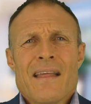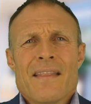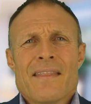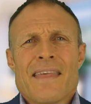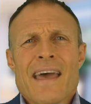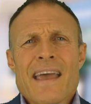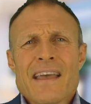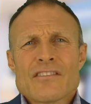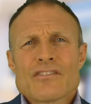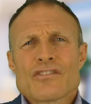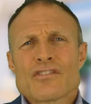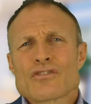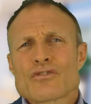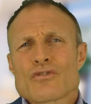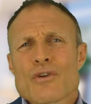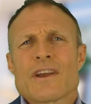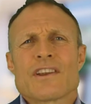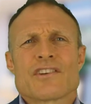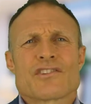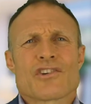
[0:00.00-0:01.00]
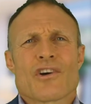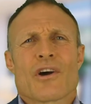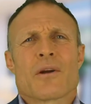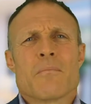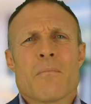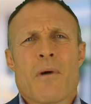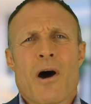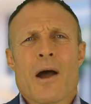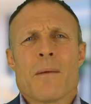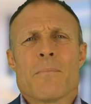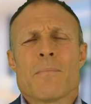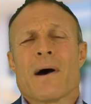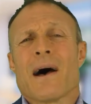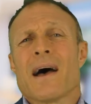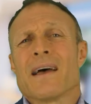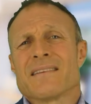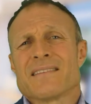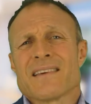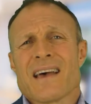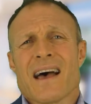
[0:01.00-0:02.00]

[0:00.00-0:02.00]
That stretch on my part to